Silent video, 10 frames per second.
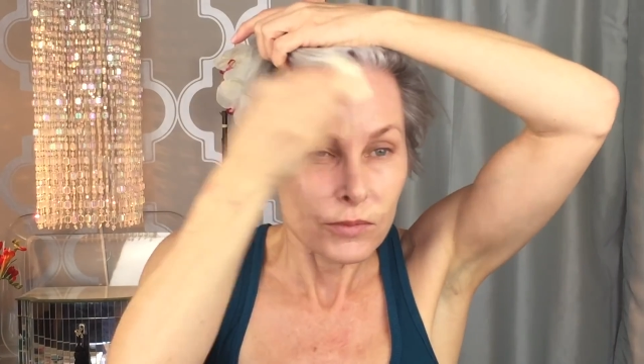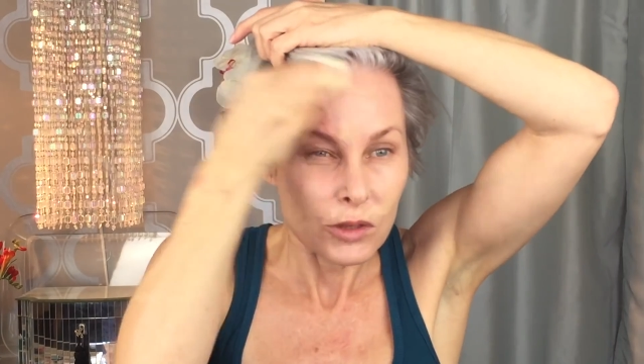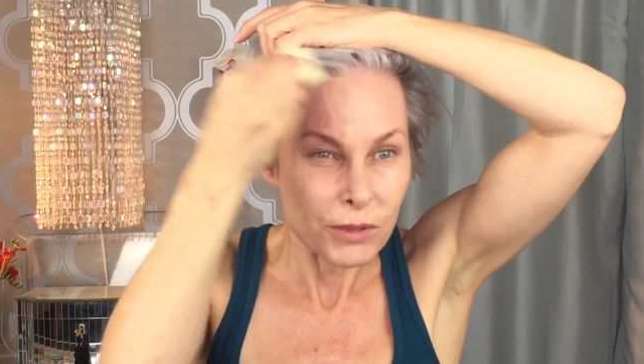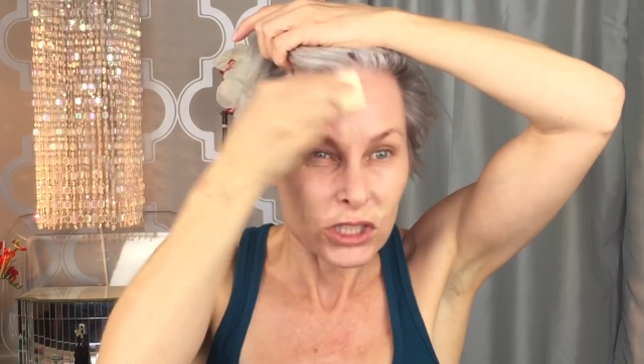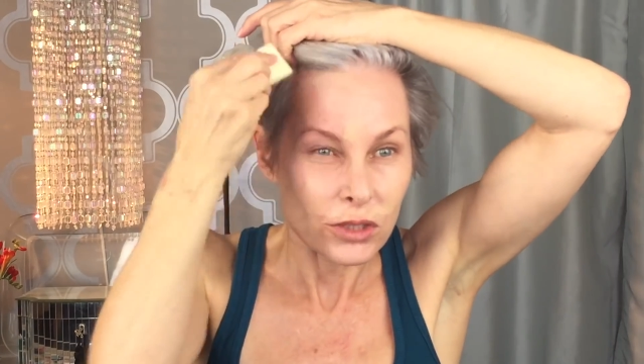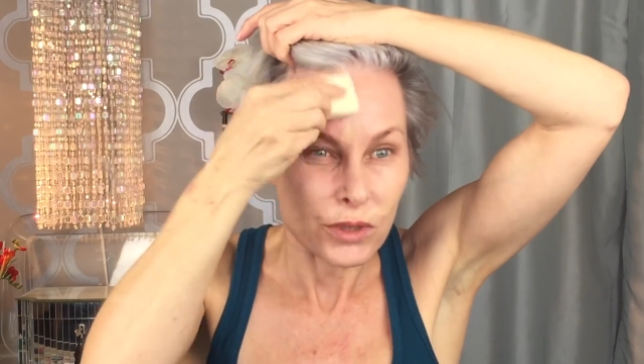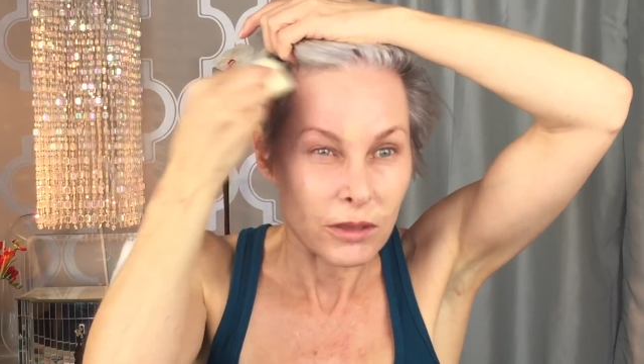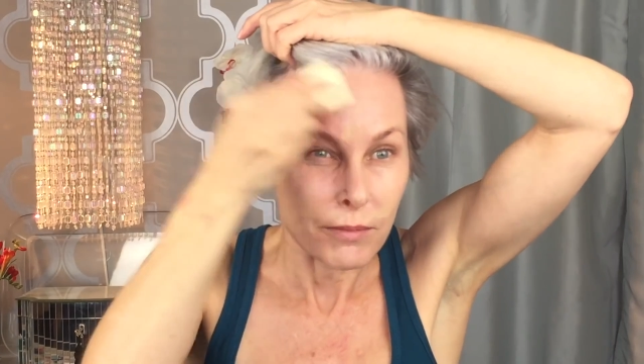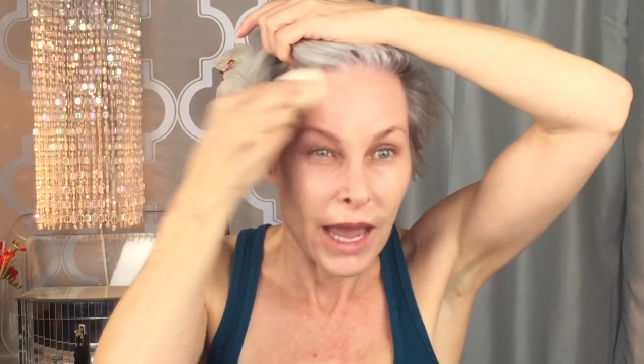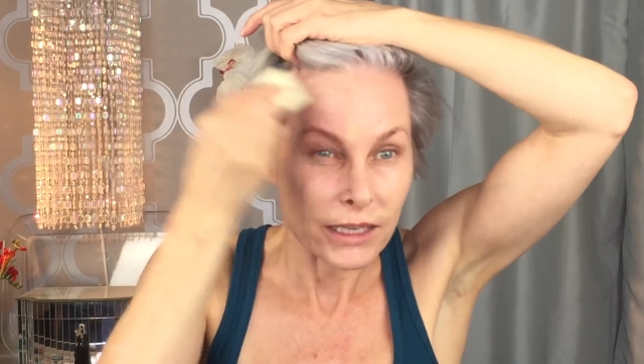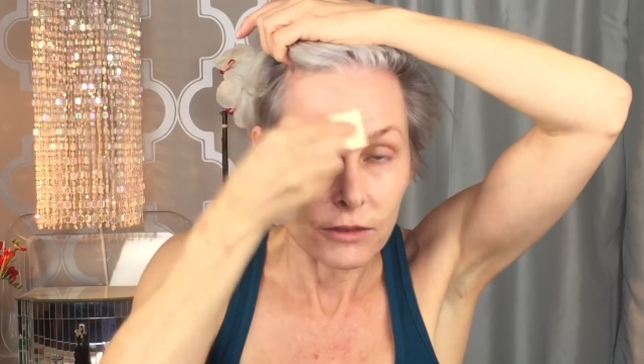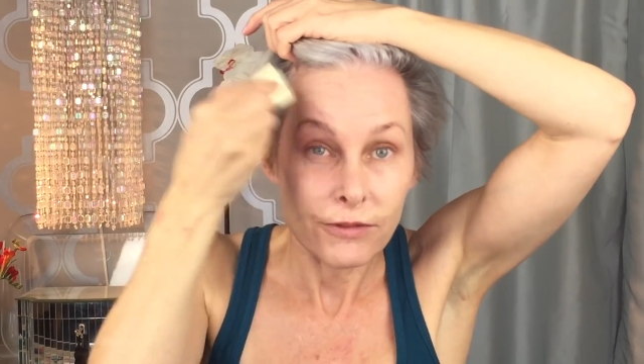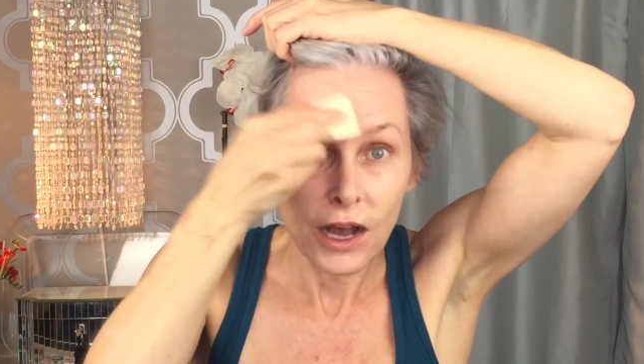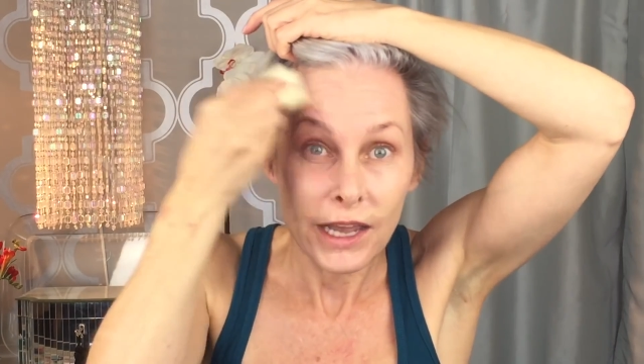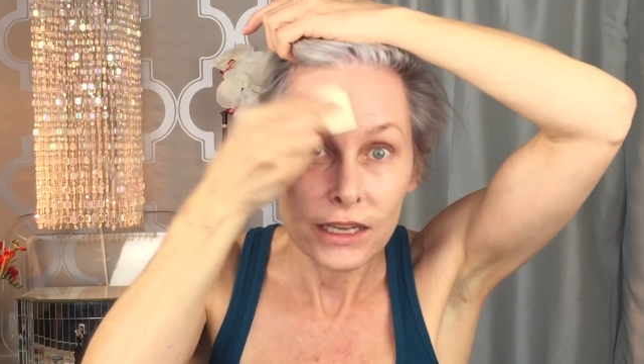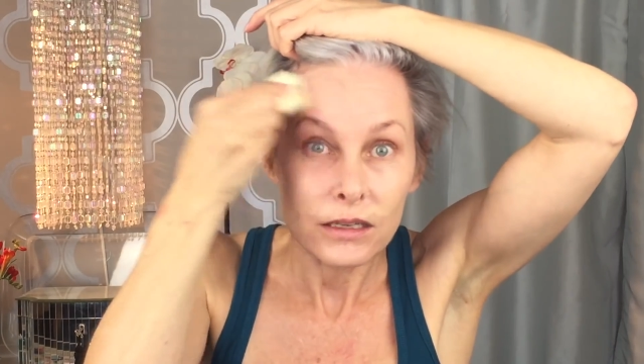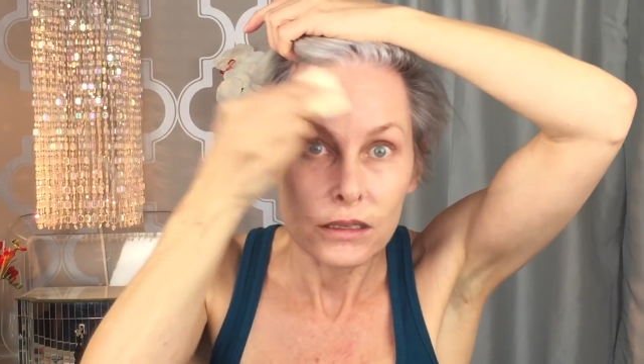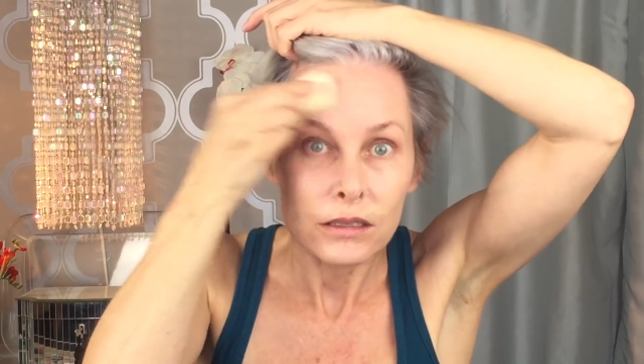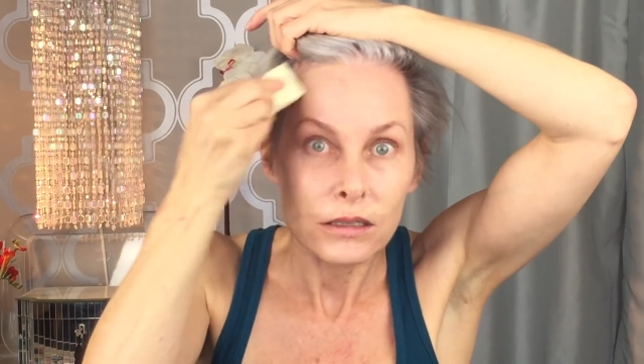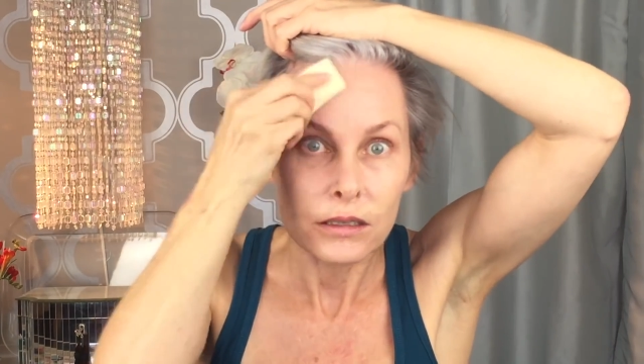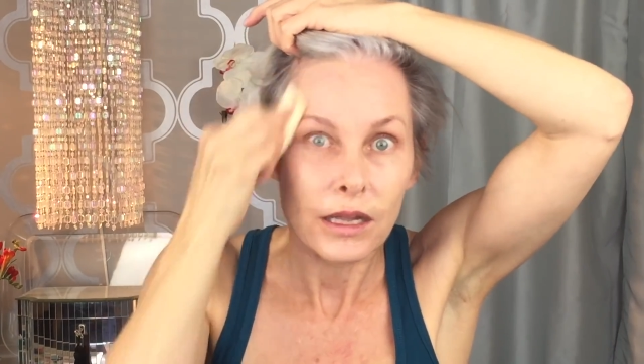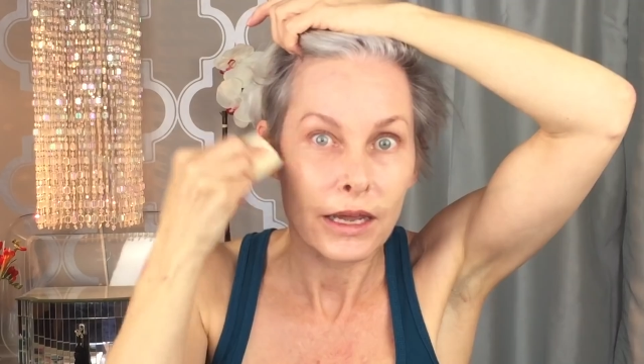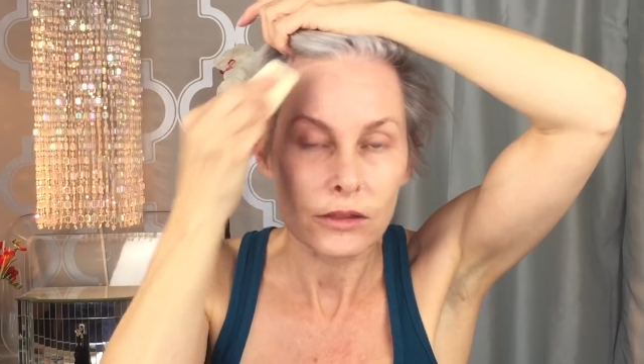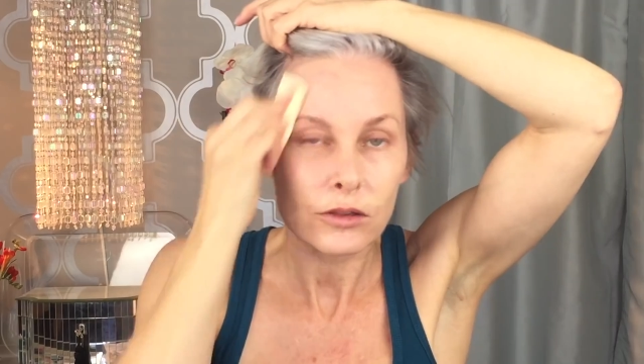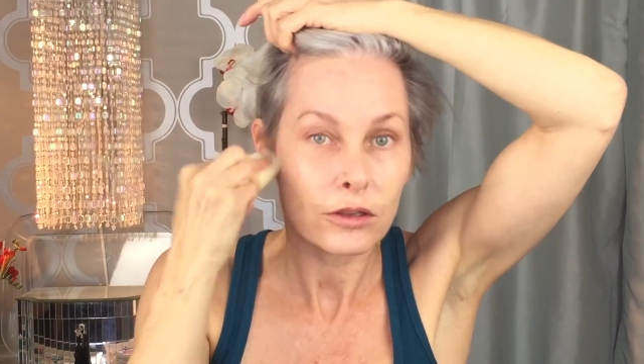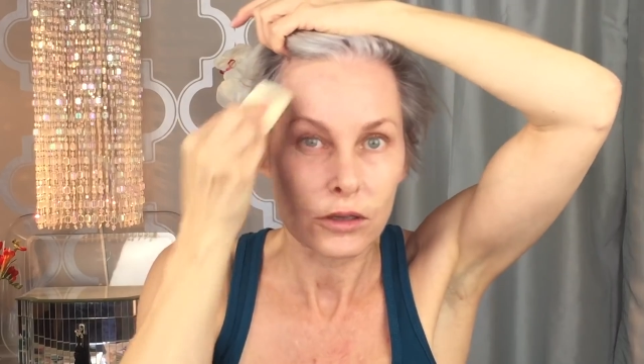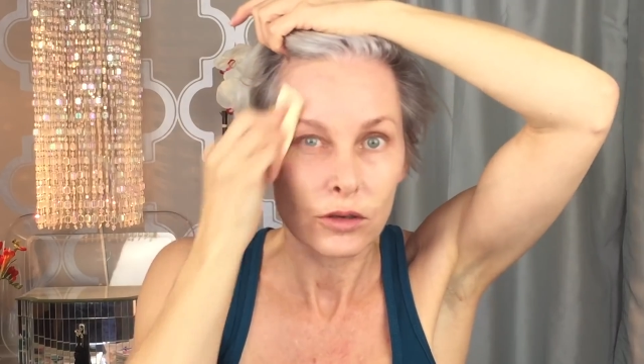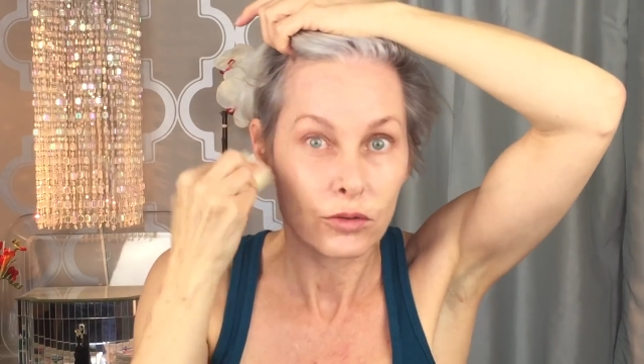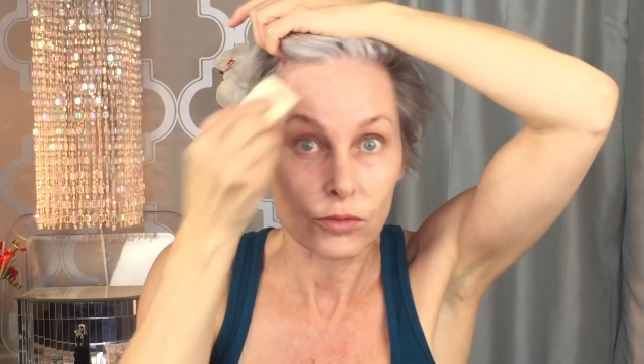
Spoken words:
Especially with the magnifying lens.